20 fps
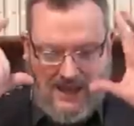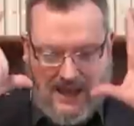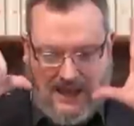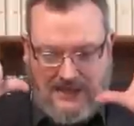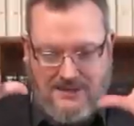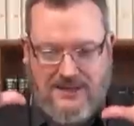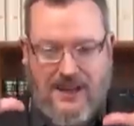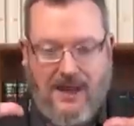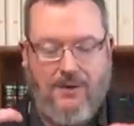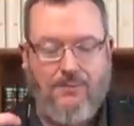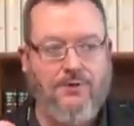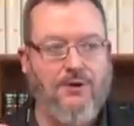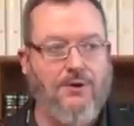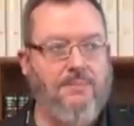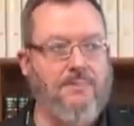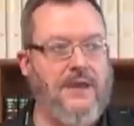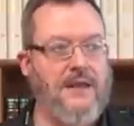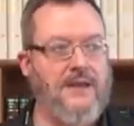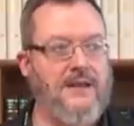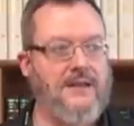eyes got real
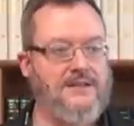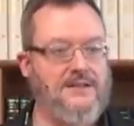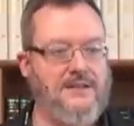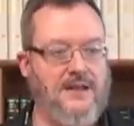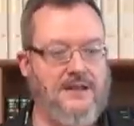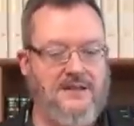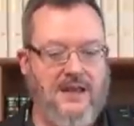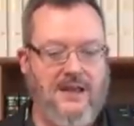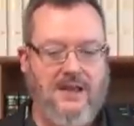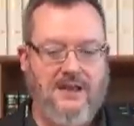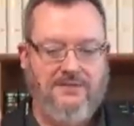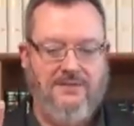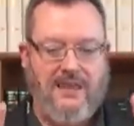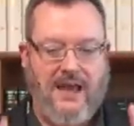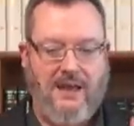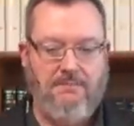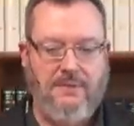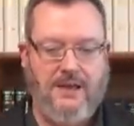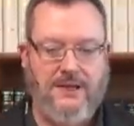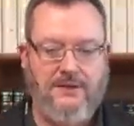big, and he says,
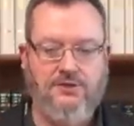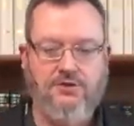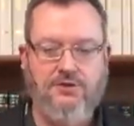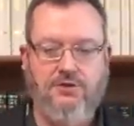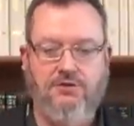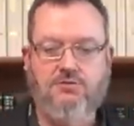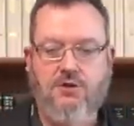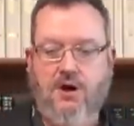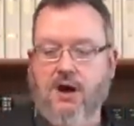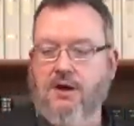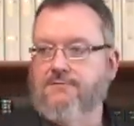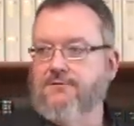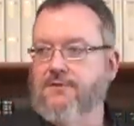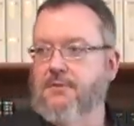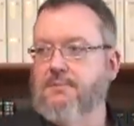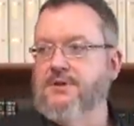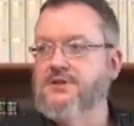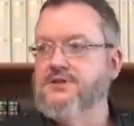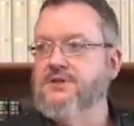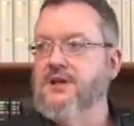That means to draw
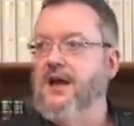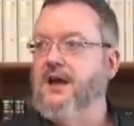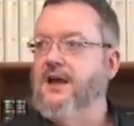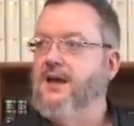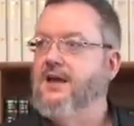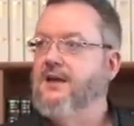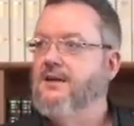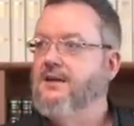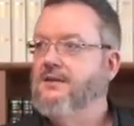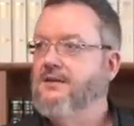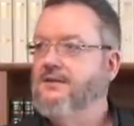from Messiah.